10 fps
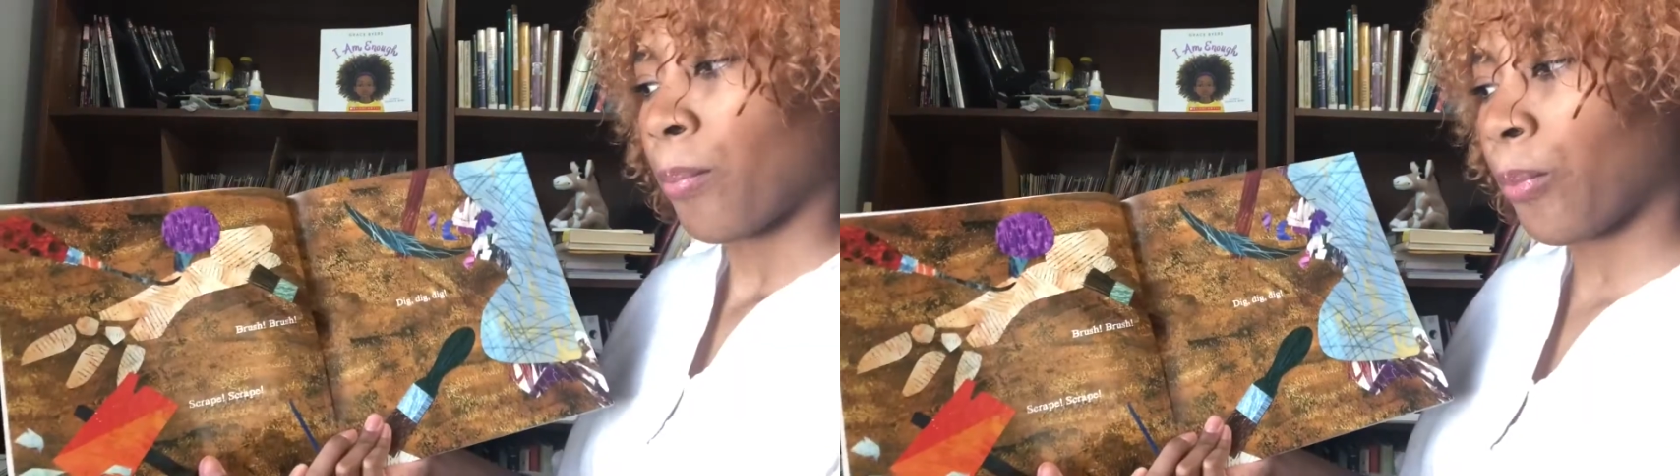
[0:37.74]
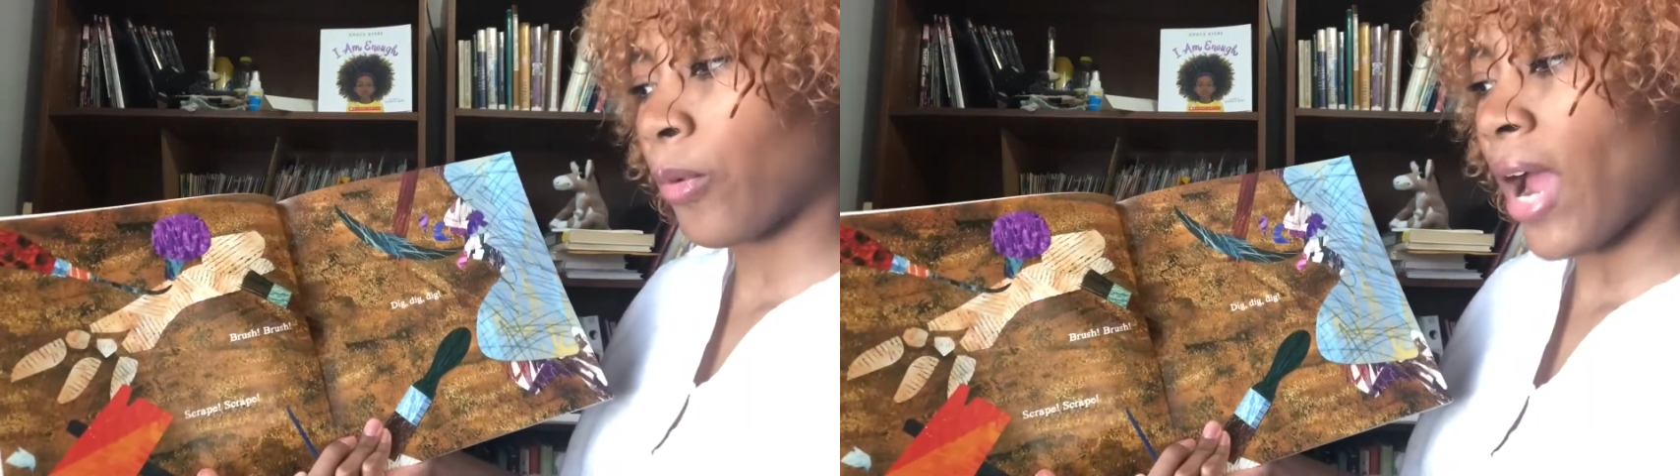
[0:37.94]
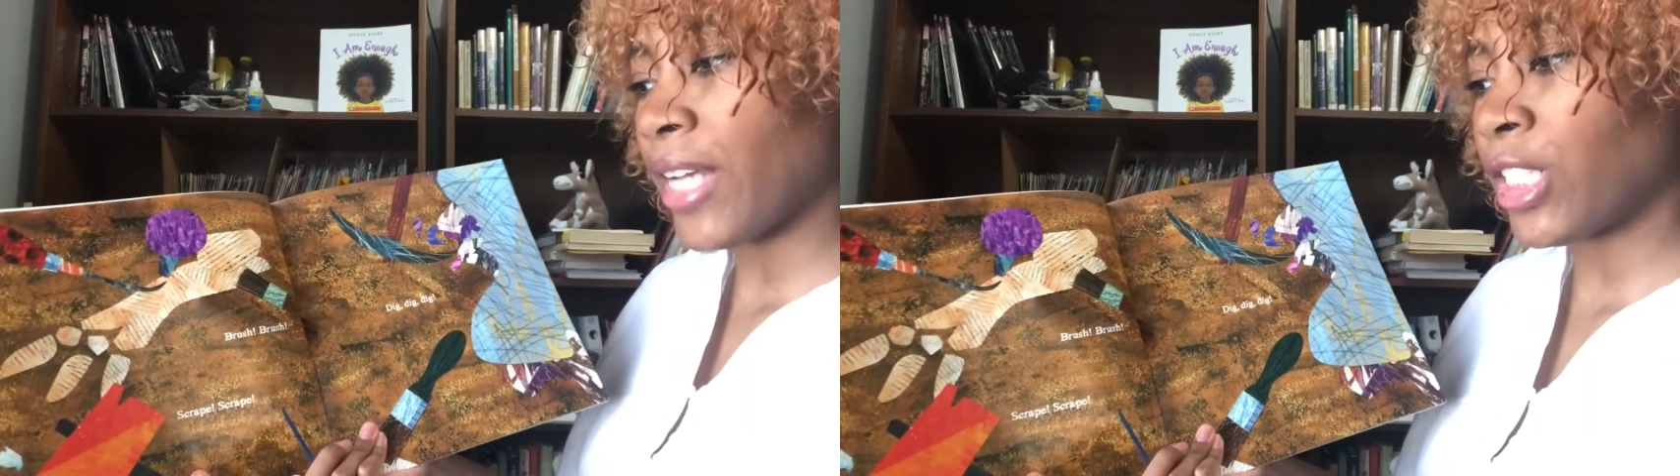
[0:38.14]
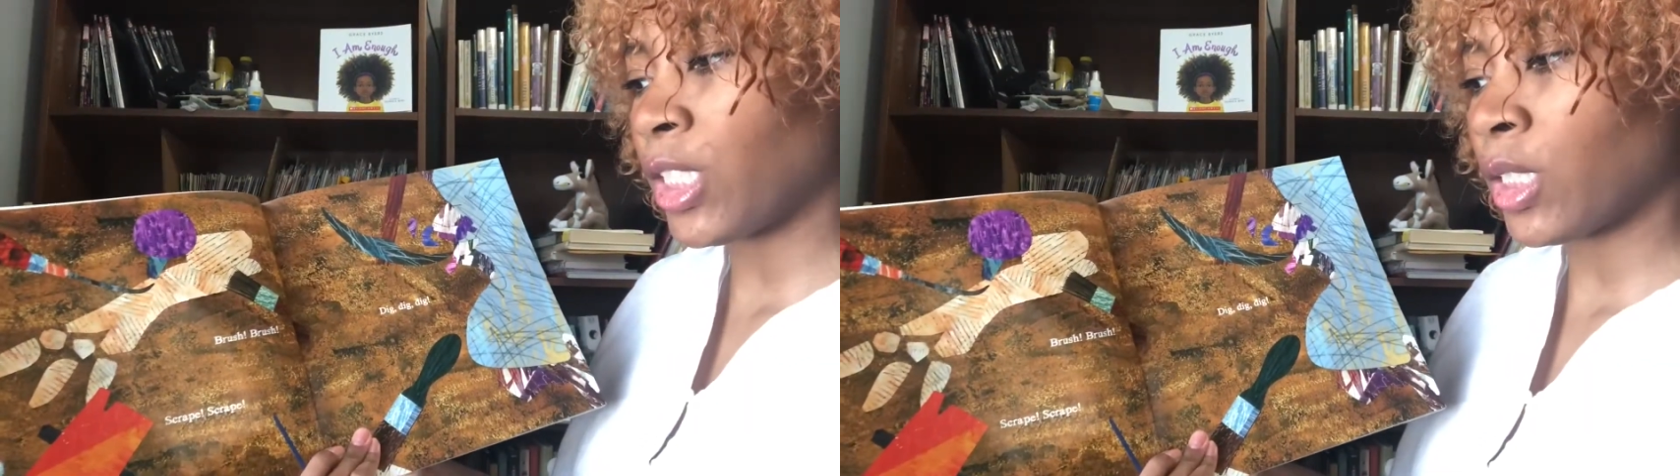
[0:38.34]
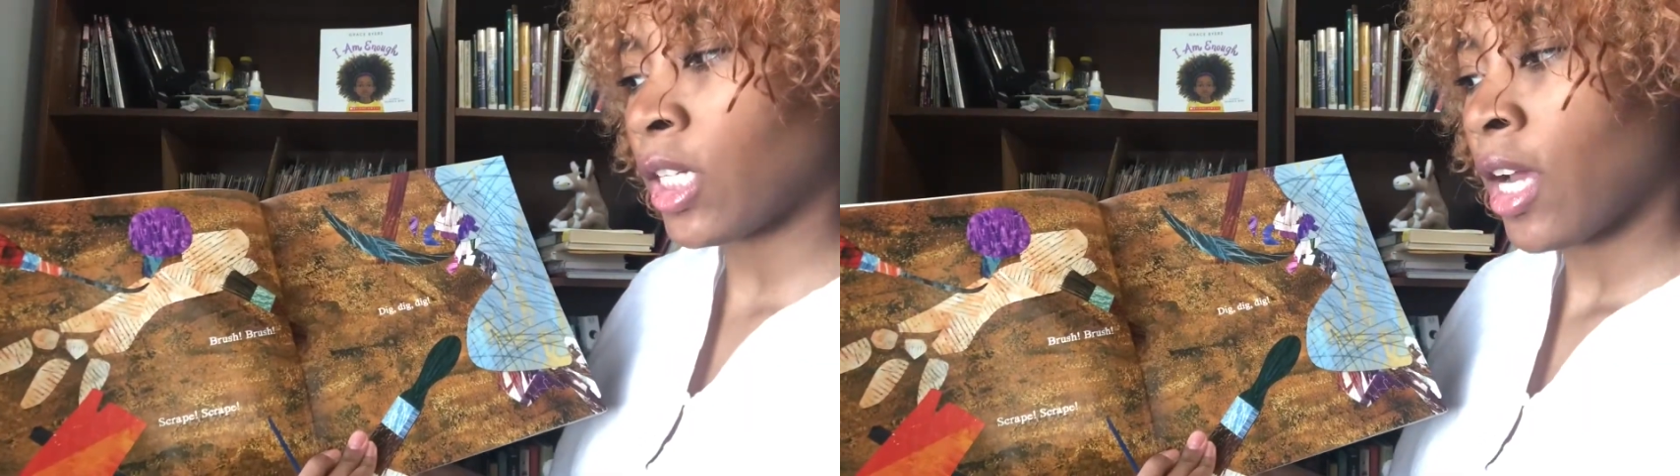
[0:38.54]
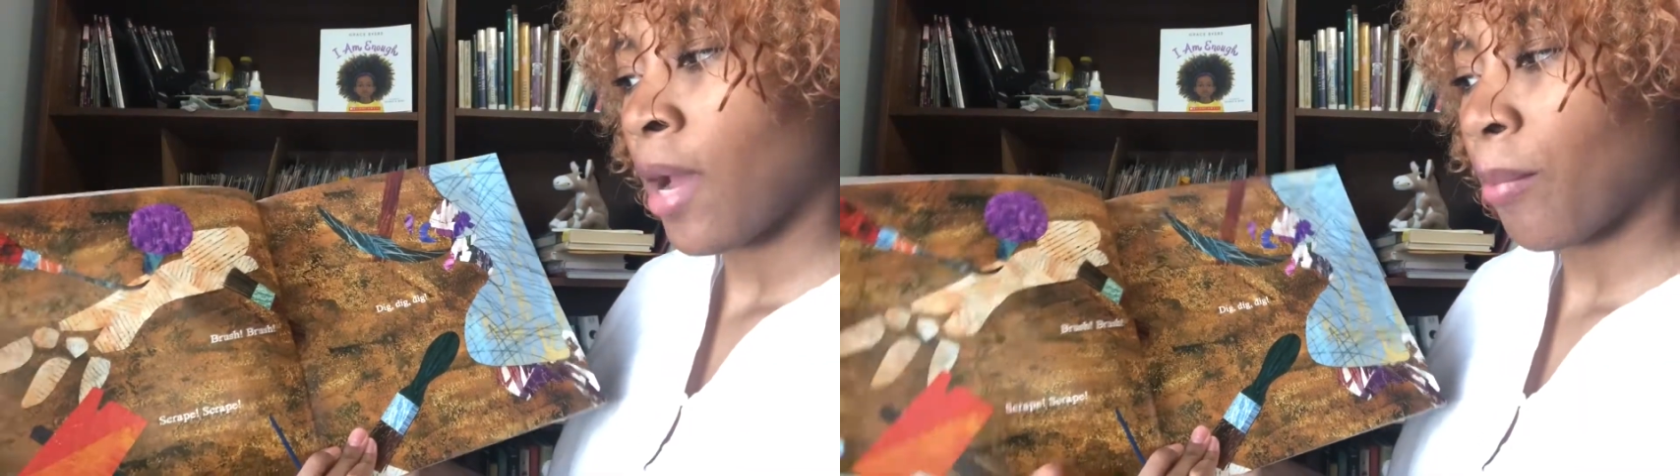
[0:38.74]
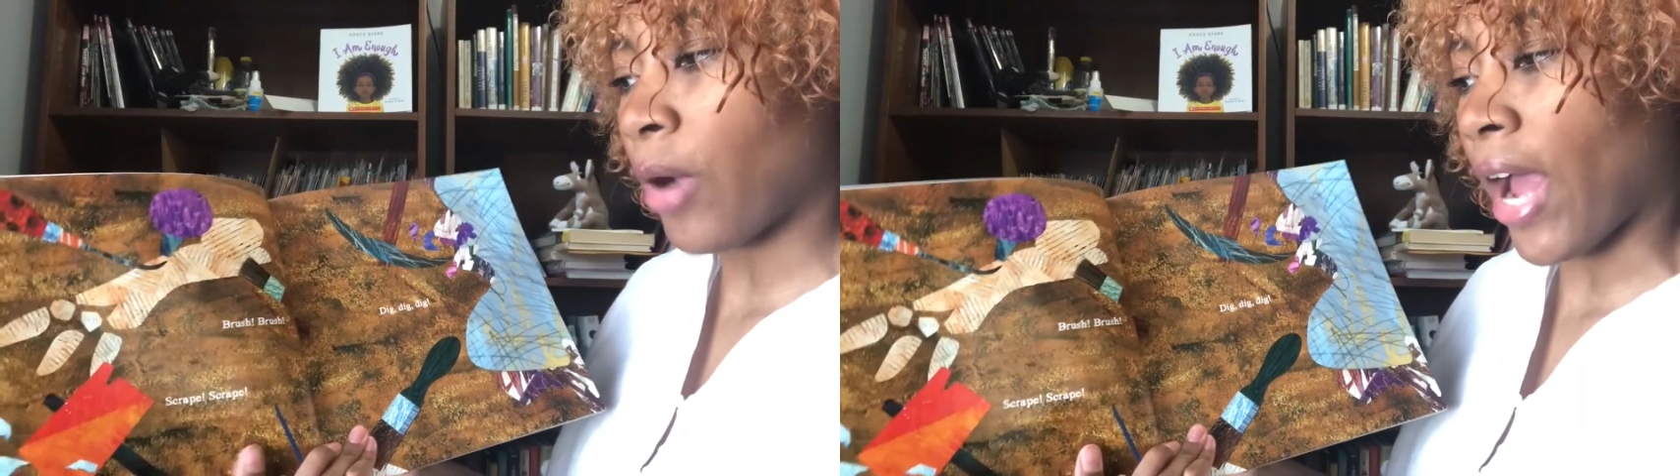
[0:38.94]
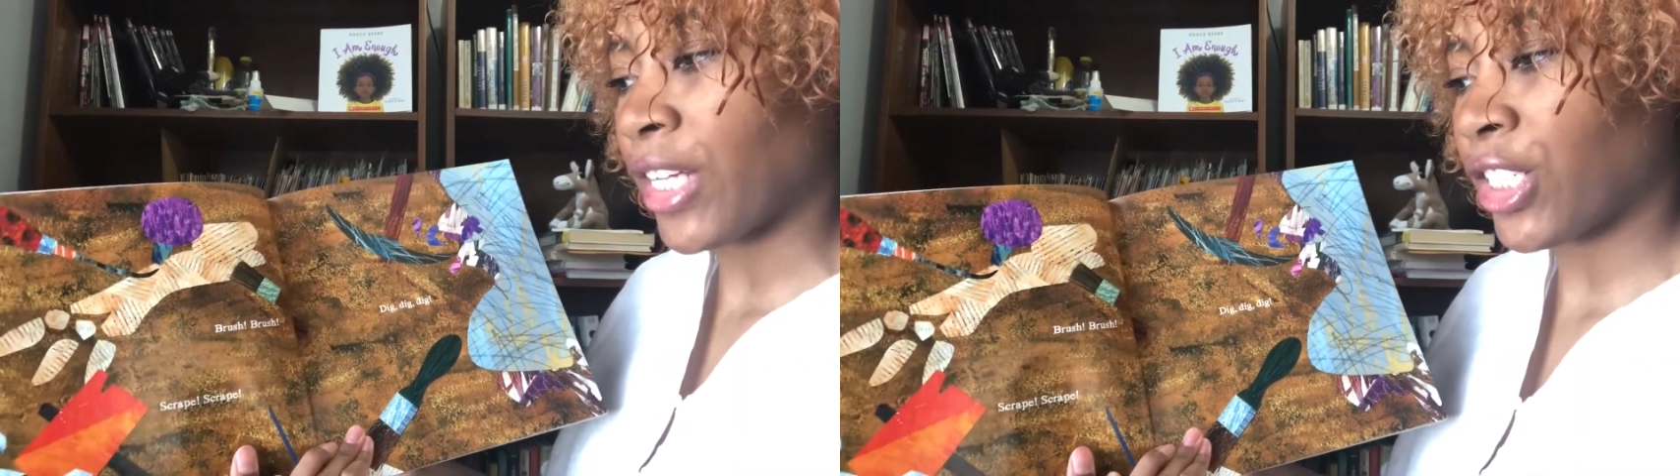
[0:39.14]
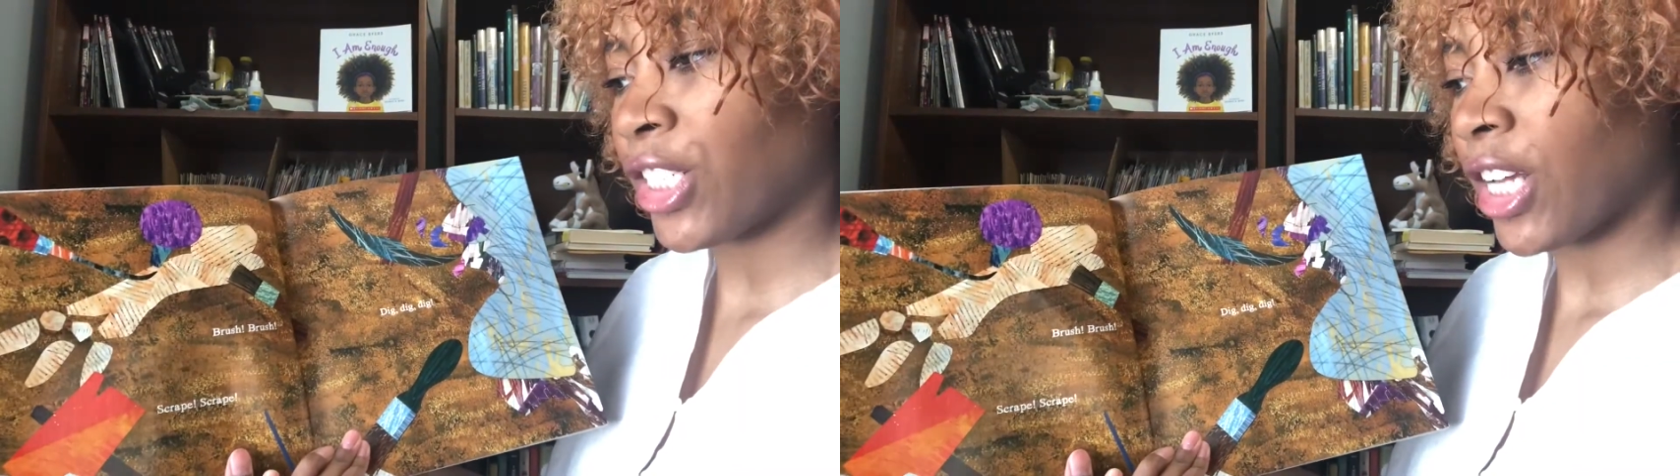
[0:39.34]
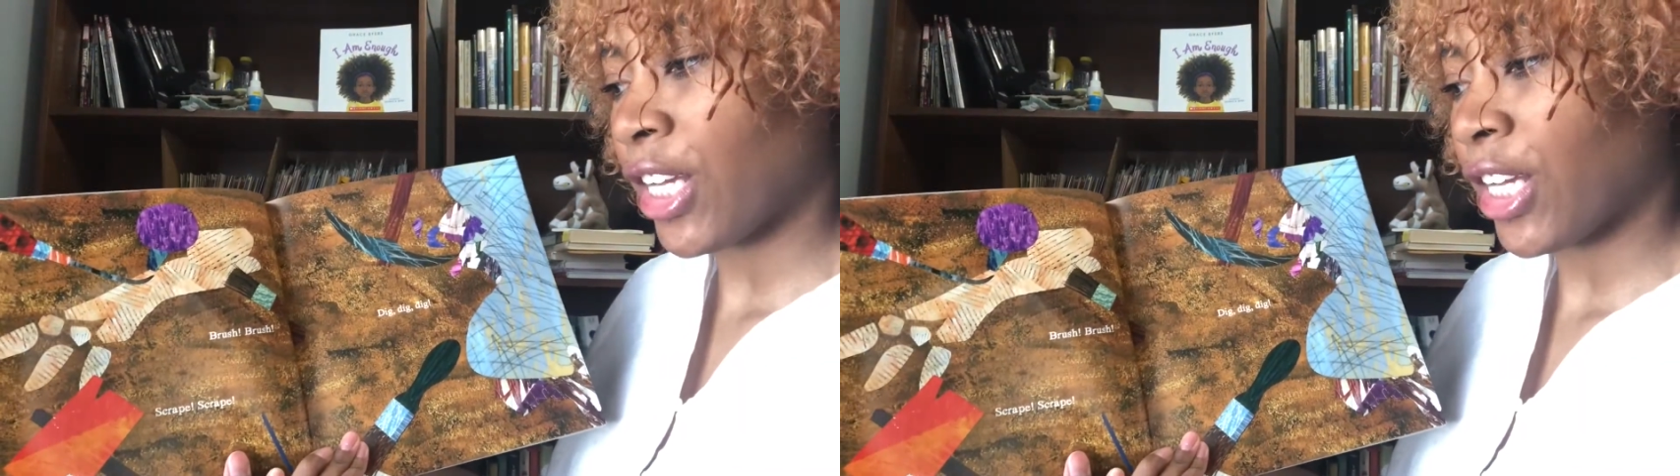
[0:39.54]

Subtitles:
Brush, brush,